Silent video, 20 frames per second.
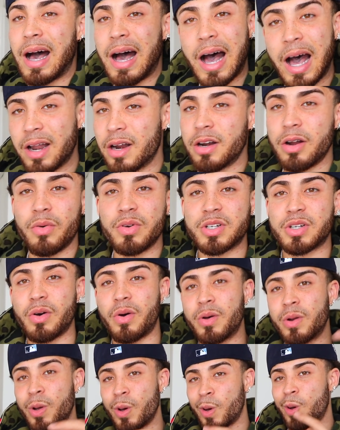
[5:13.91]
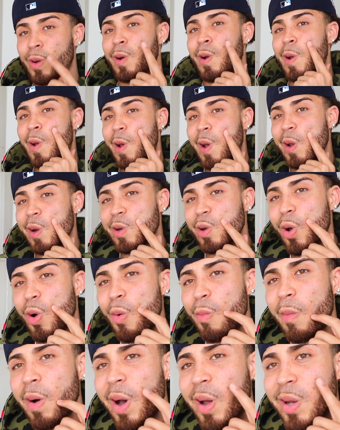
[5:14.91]
I don't know what's going on. And
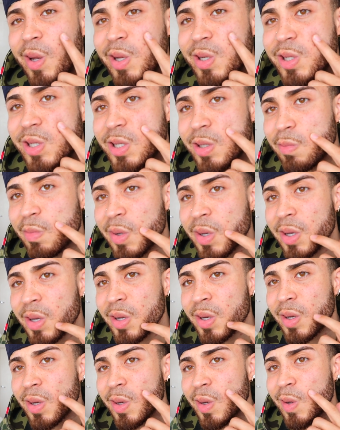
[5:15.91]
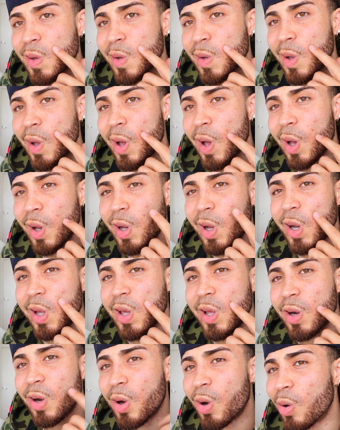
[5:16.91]
don't mind this shit, man. I got
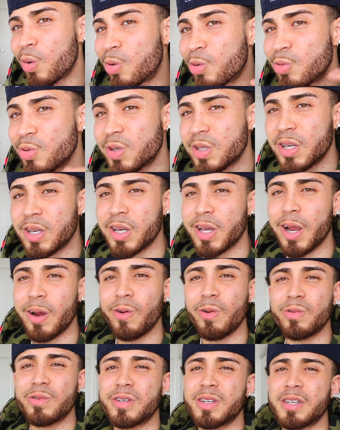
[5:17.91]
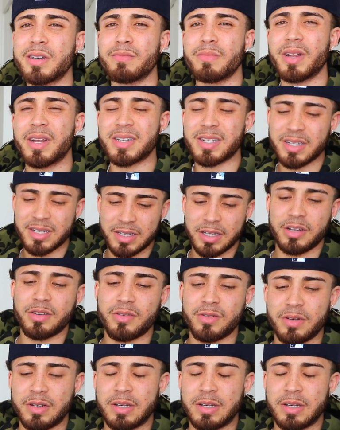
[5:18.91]
to get a whole new skincare routine. Let's continue.